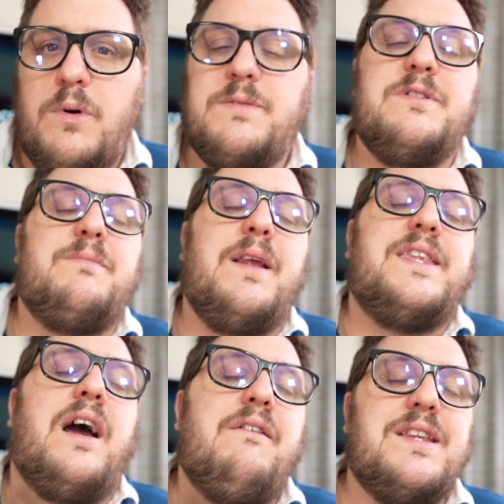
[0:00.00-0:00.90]
which means my
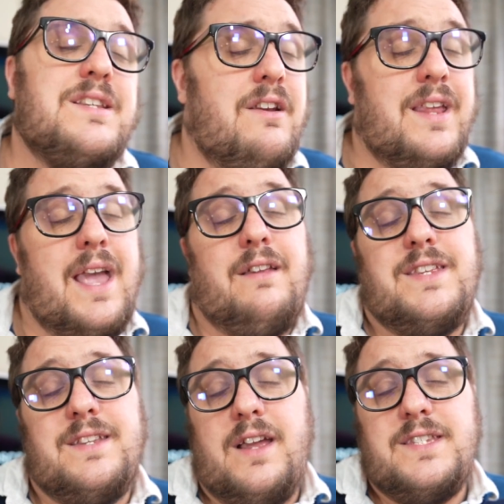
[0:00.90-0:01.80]
director's loan account
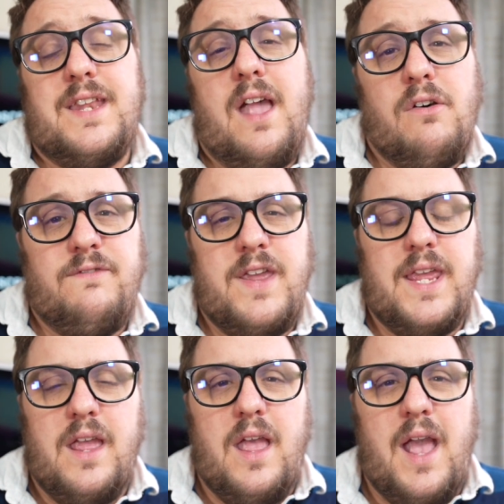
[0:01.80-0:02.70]
is nice and
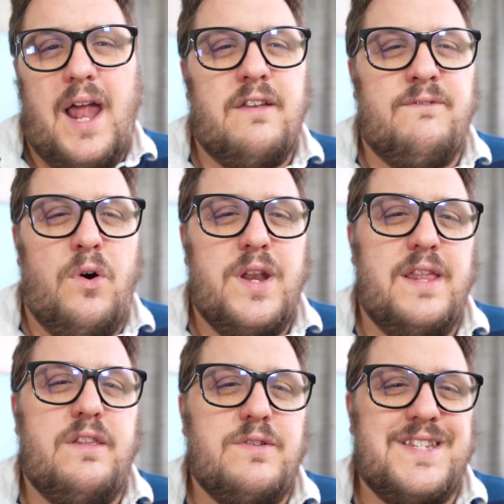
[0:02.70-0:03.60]
healthy and
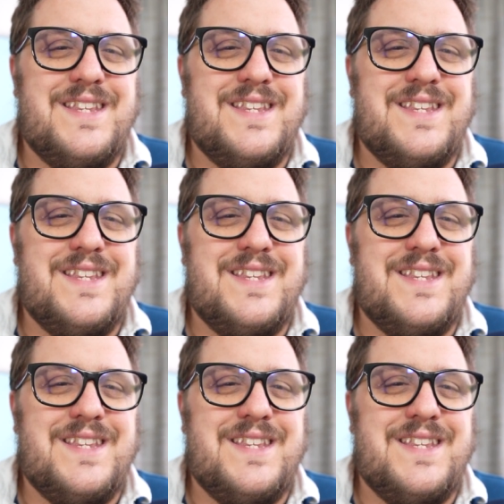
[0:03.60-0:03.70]
avoiding those